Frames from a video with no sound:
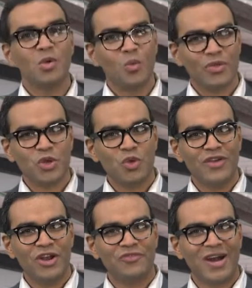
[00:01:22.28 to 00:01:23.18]
With your
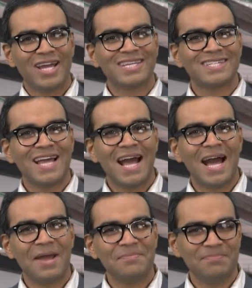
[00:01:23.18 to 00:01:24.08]
Verify,
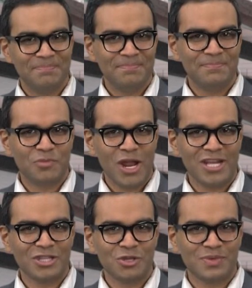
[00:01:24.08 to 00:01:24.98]
I'm
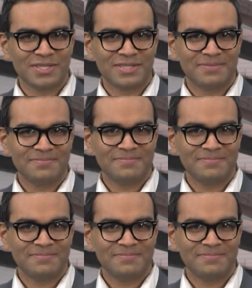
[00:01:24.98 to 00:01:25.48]
Brandon Lewis.